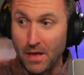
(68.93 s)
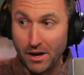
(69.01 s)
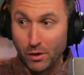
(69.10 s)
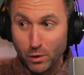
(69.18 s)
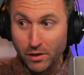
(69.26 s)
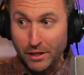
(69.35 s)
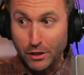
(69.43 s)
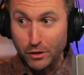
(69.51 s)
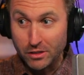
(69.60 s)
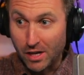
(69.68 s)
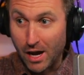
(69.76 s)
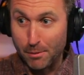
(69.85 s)
and a really
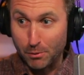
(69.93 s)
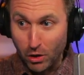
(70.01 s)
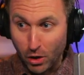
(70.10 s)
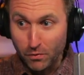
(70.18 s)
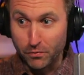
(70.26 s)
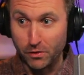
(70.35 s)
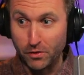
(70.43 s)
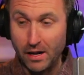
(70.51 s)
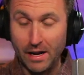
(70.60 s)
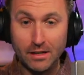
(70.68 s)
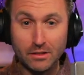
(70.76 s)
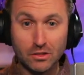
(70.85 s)
good top golfer
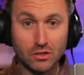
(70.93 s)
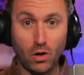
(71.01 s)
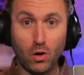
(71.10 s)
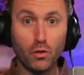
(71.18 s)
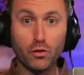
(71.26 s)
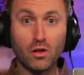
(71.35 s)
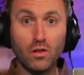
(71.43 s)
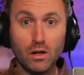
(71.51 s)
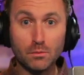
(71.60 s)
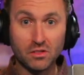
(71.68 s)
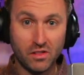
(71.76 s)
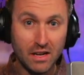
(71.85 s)
has all the
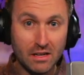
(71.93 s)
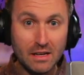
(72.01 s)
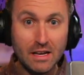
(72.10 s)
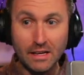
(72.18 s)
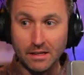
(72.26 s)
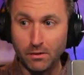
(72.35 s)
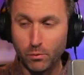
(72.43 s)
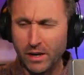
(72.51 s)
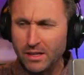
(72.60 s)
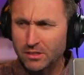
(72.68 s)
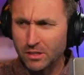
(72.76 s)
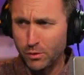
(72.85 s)
clubs they need, right?